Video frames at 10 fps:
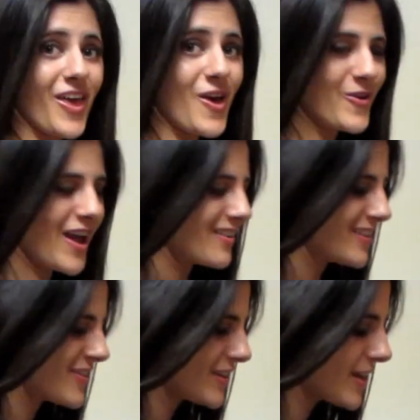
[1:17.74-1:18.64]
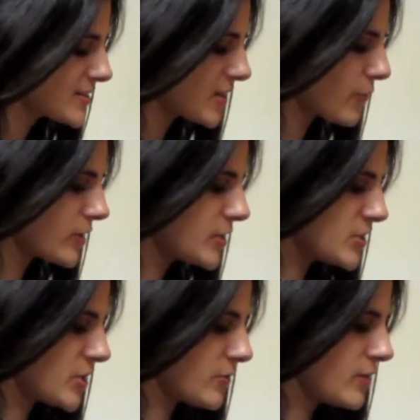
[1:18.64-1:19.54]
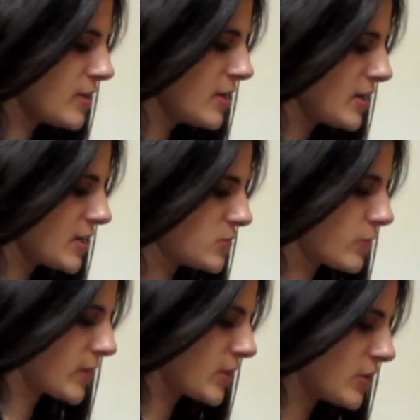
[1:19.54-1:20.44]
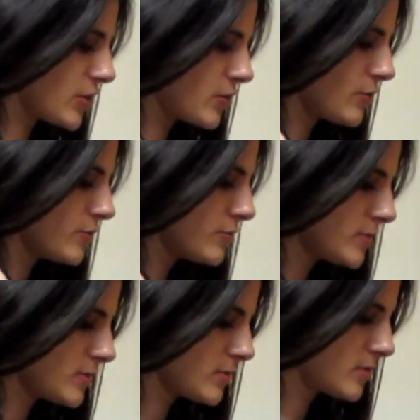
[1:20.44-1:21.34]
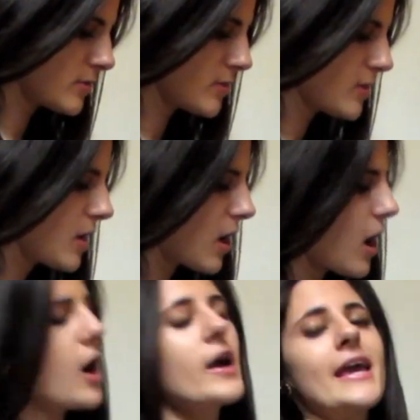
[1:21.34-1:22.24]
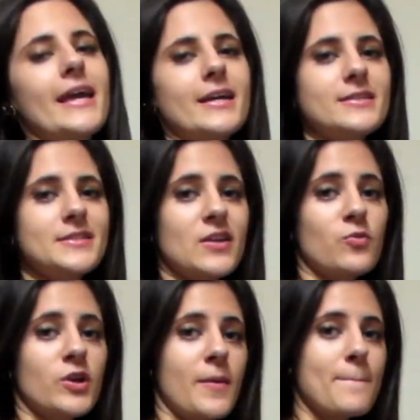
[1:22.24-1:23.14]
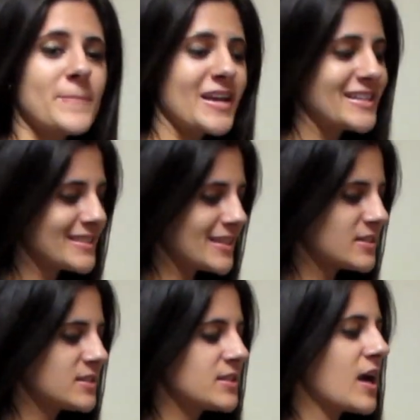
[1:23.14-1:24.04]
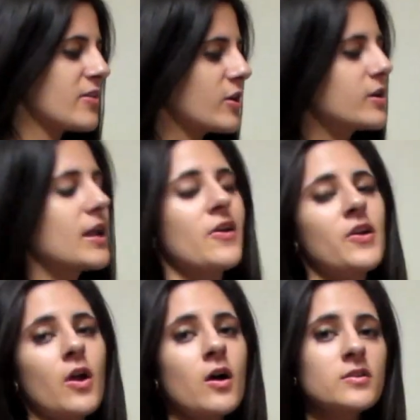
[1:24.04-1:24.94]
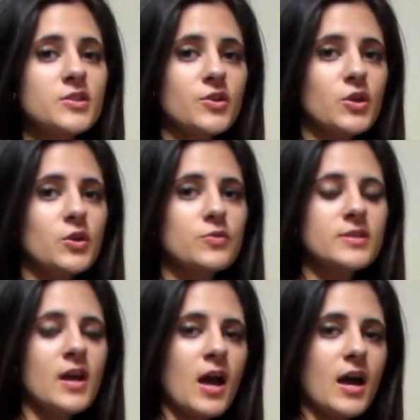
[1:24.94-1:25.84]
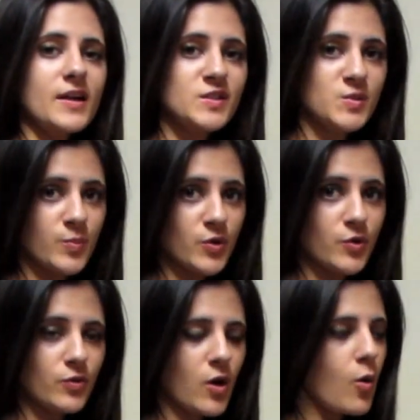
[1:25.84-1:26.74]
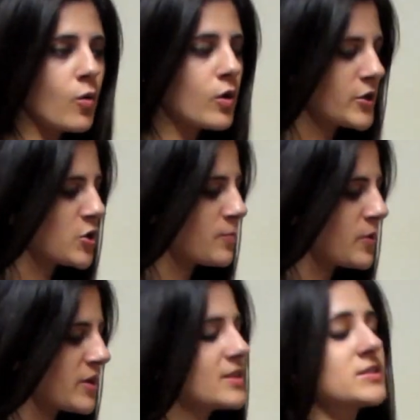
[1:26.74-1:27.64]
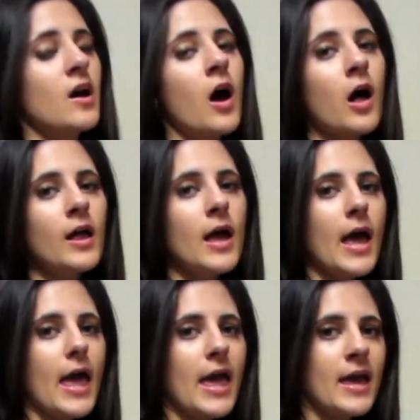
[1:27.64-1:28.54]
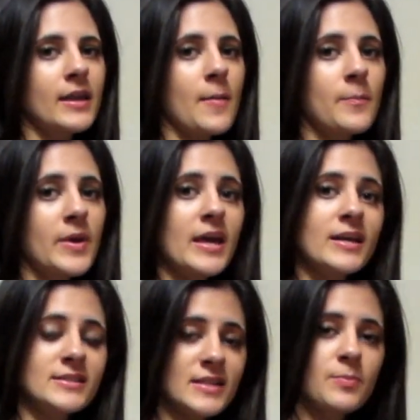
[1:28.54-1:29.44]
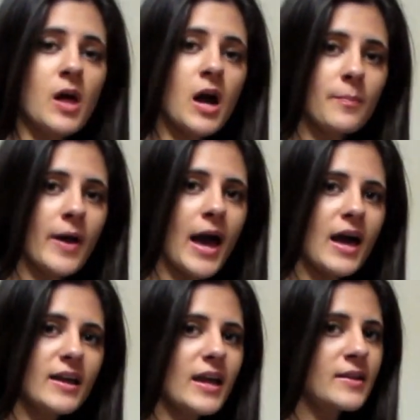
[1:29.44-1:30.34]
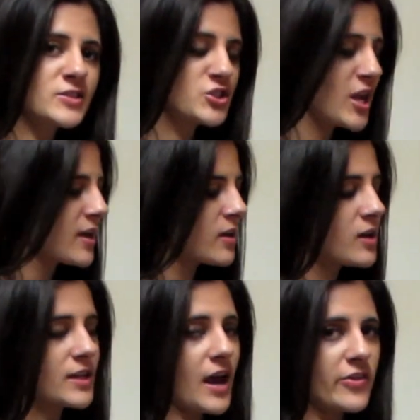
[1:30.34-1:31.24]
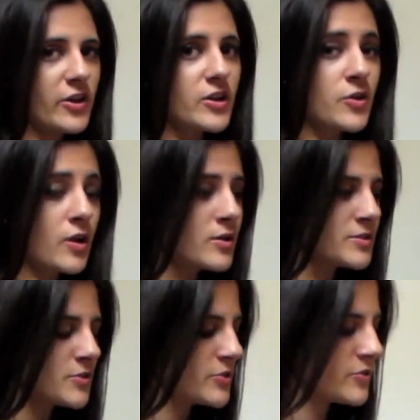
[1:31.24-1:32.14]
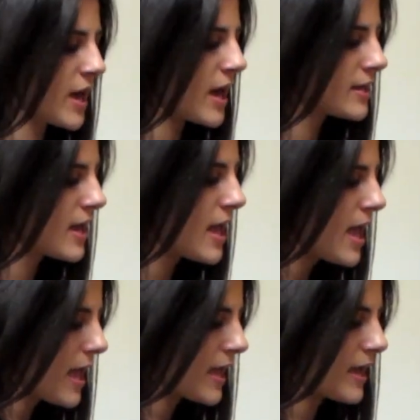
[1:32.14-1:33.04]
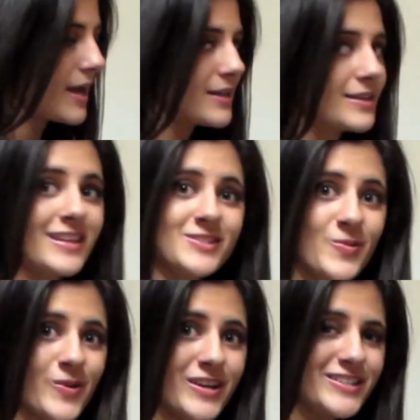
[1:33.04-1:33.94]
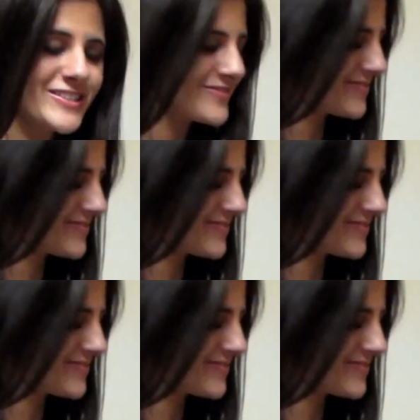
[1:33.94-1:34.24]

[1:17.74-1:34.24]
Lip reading: Okay, now the next thing we're going to do is we're going to use our hands, and we're going to mix these together. Now you can also use a spoon, or you could put this all in a big Ziploc bag and shake it all together. You could also do that, and that's what we're going to do.